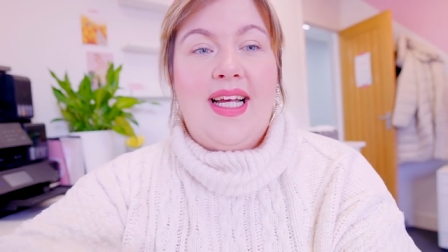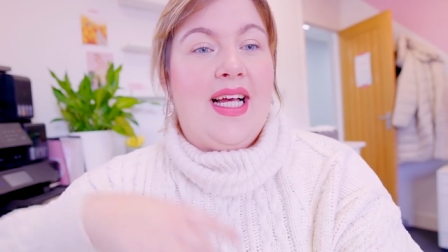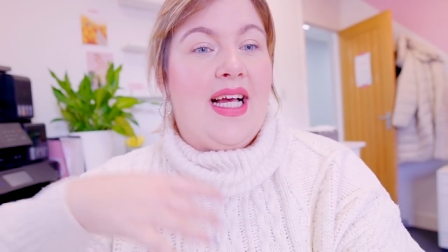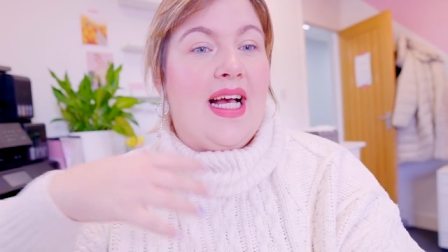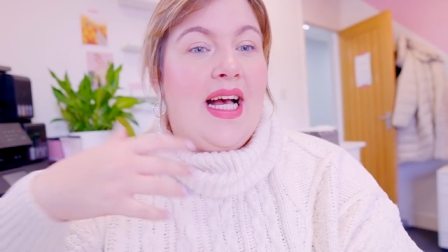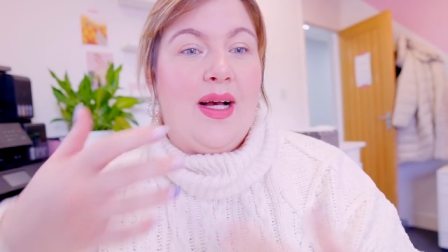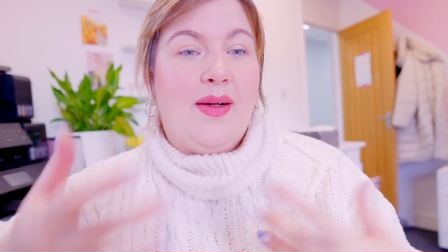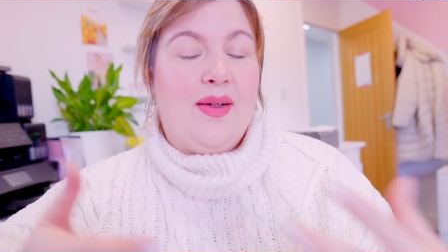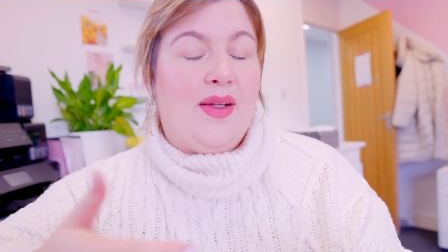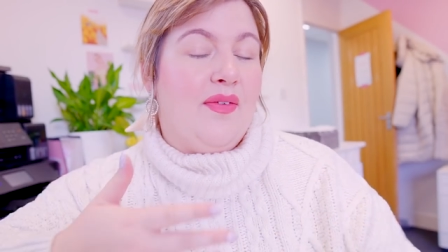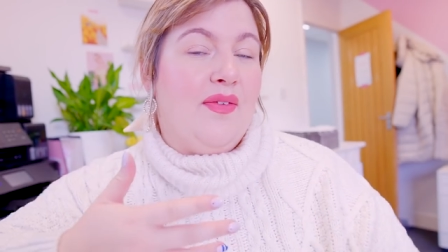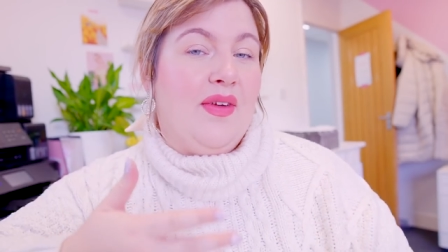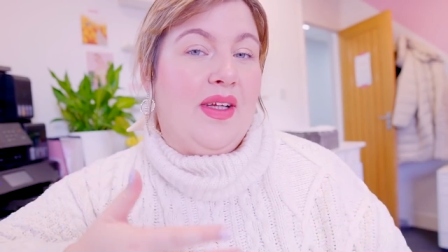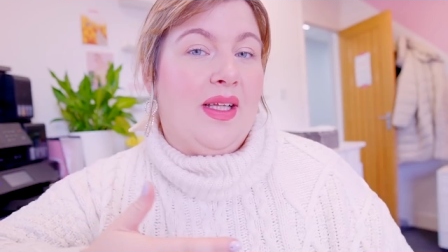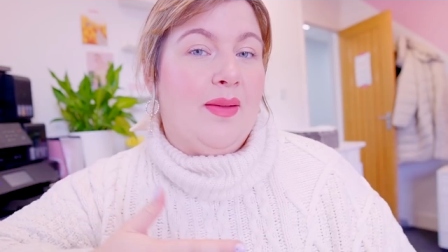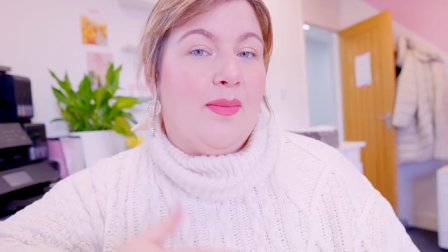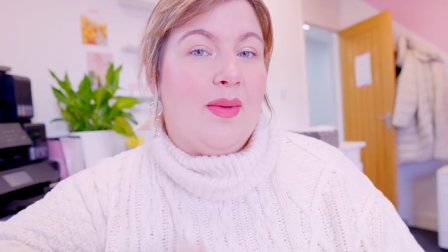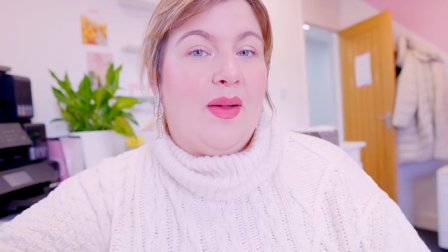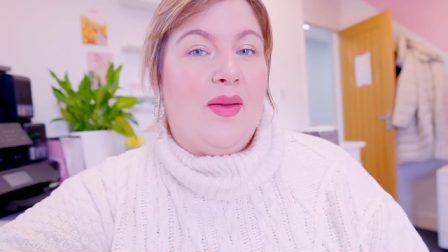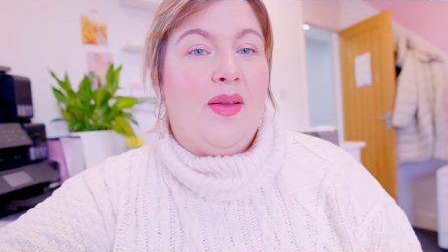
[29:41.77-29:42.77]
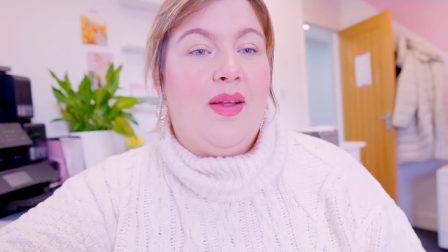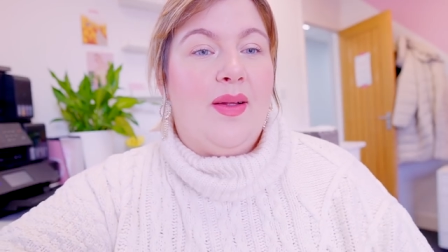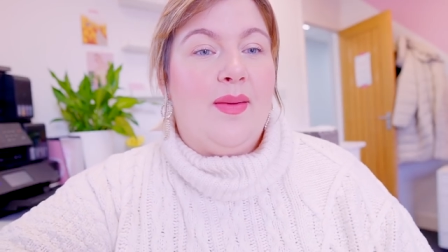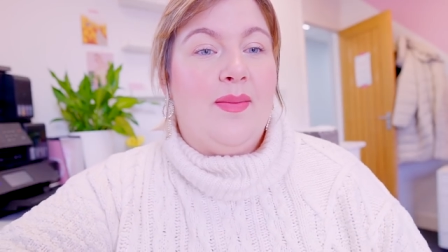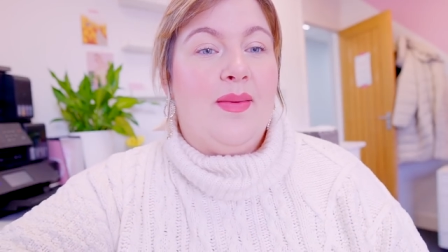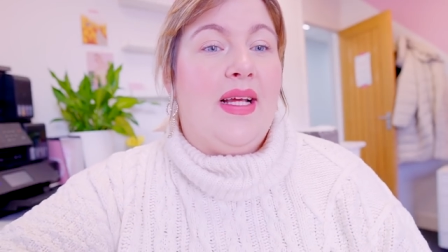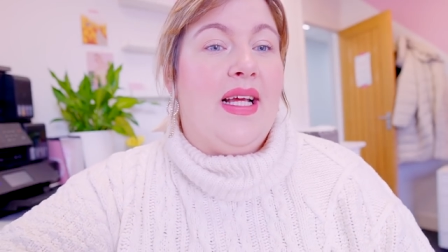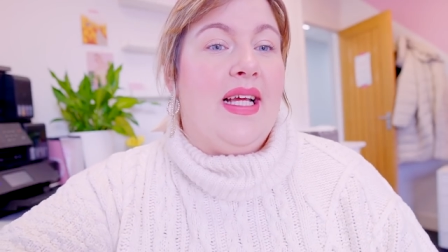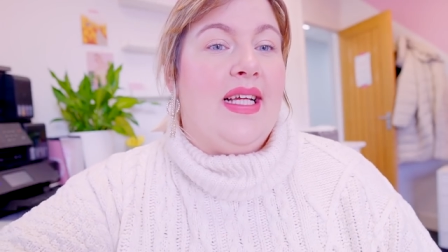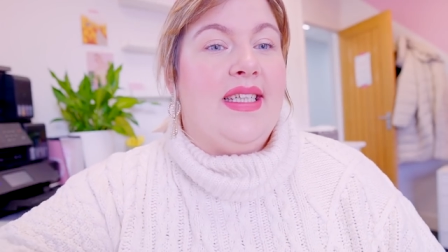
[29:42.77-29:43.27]
how you feel about
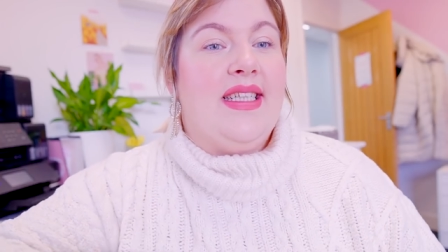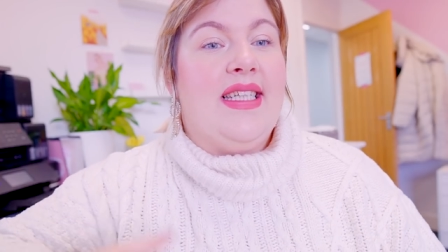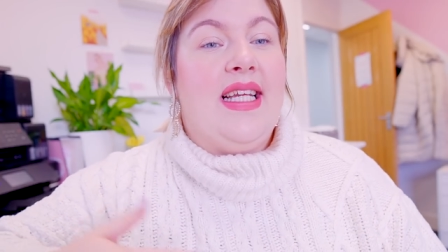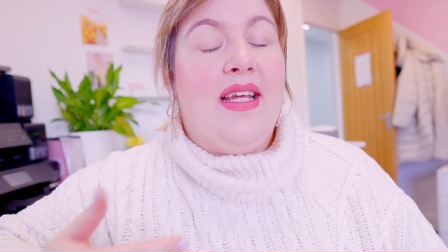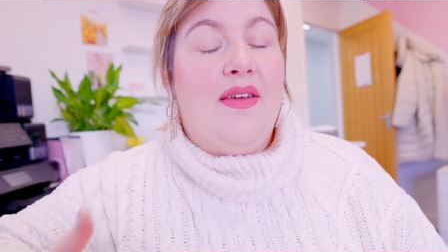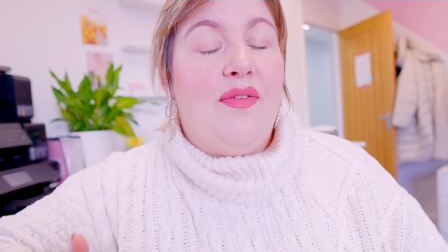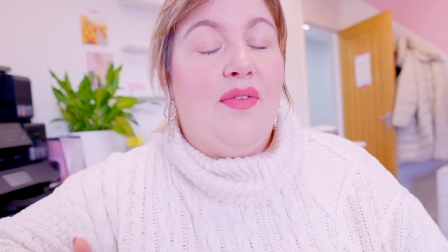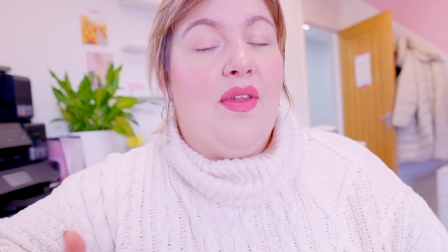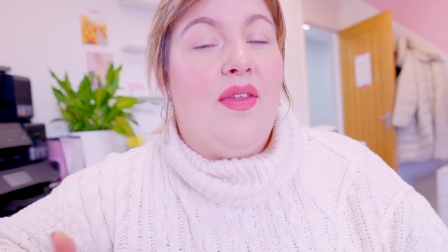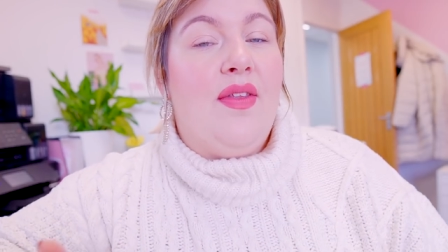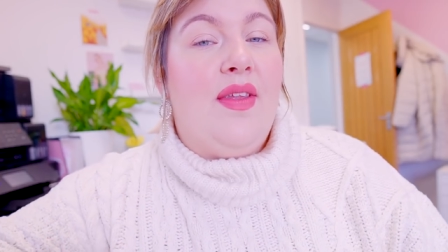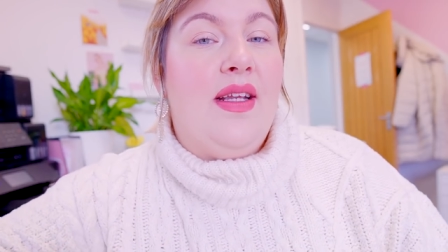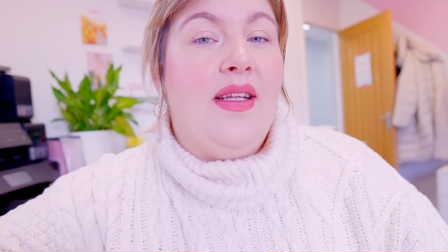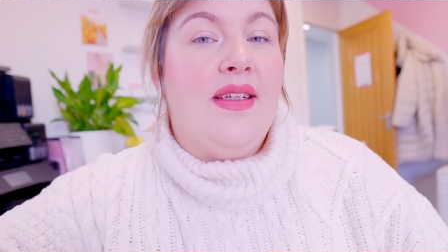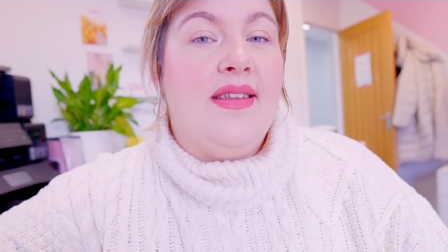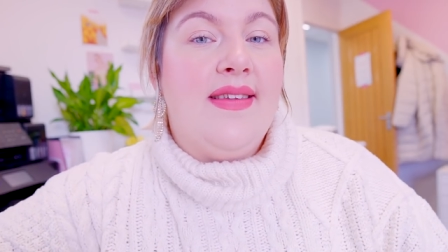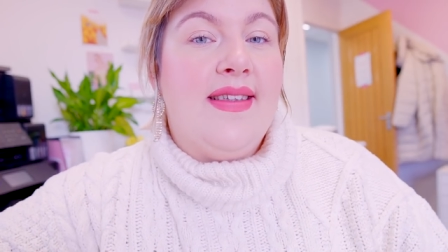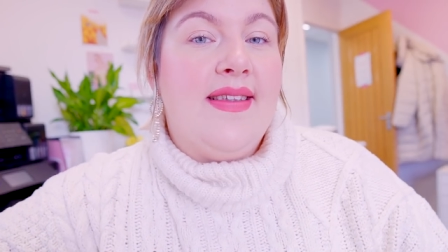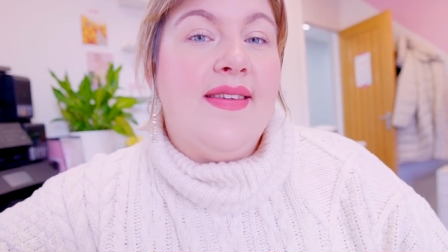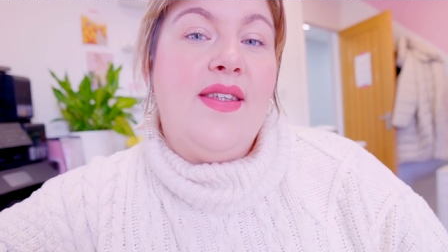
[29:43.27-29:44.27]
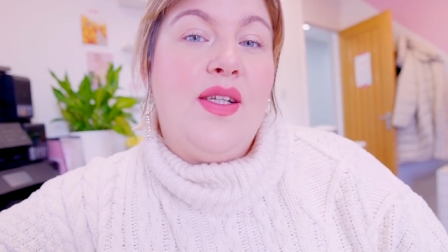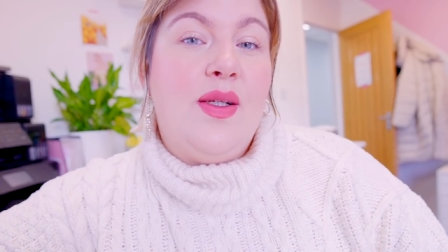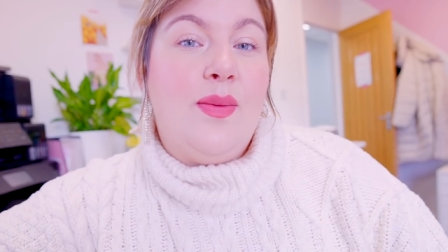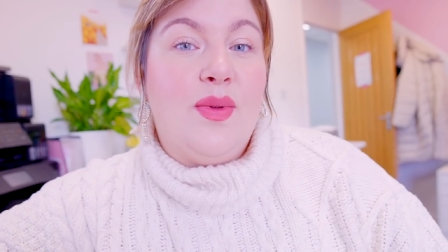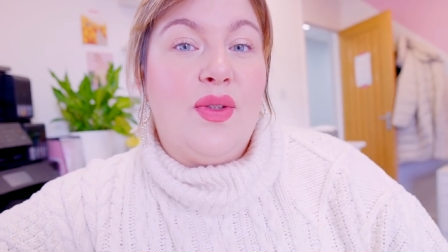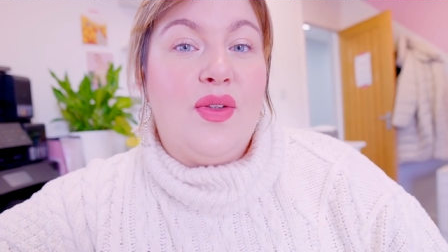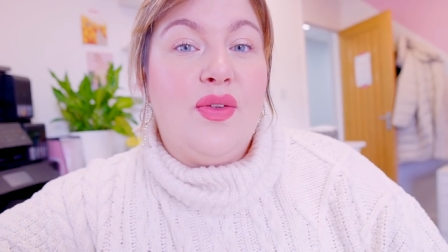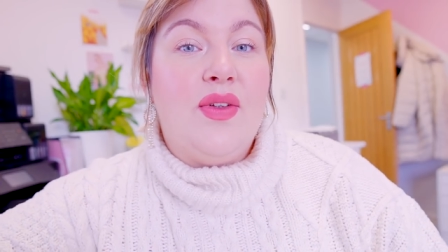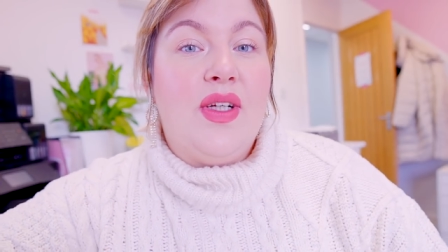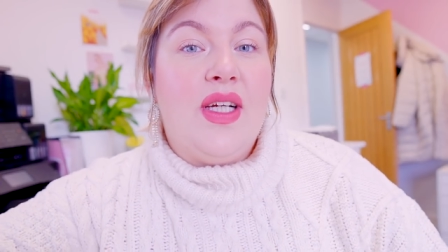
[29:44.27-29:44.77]
them and if the thinness is too
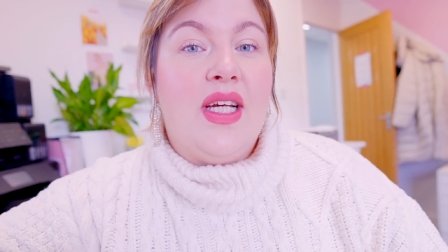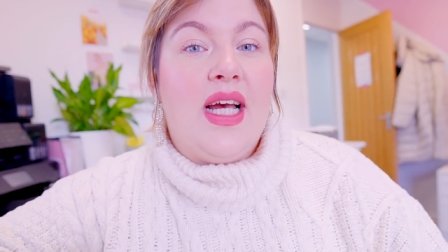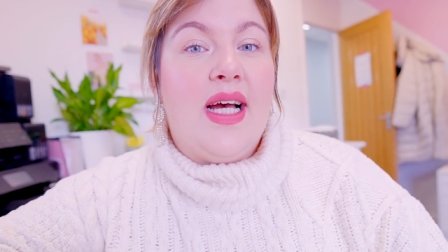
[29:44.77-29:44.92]
much for you,